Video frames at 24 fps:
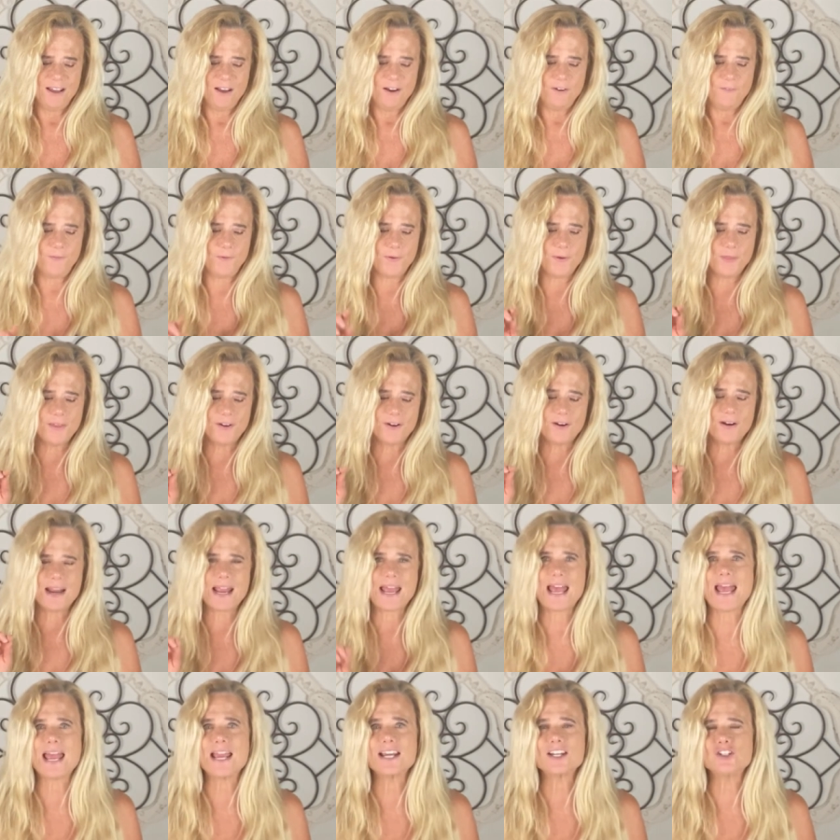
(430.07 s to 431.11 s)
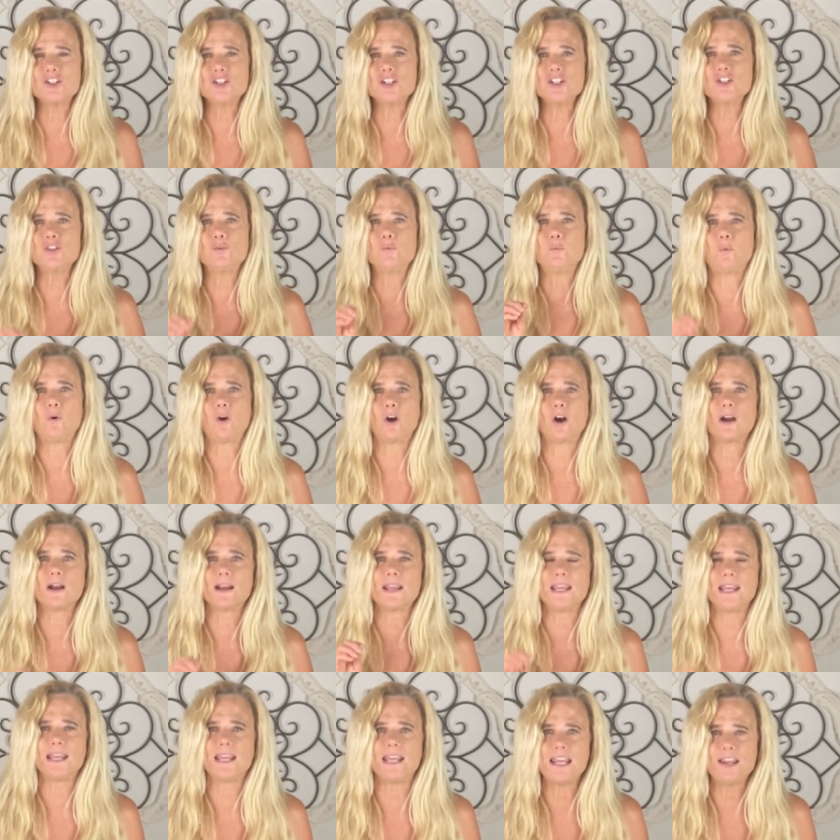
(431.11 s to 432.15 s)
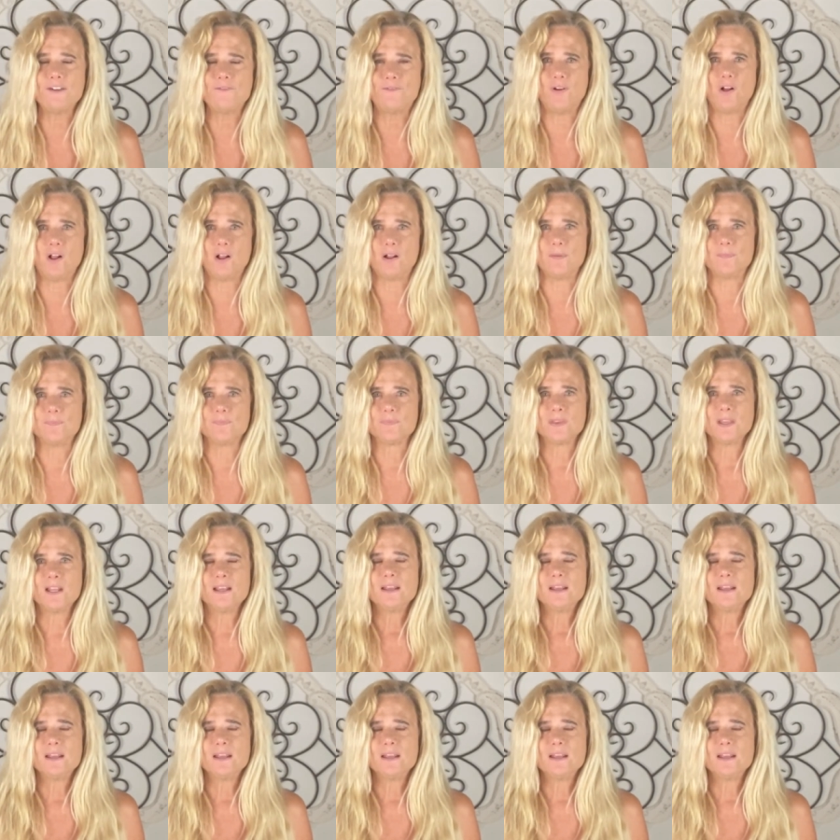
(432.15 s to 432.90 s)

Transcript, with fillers: for their actions were evil.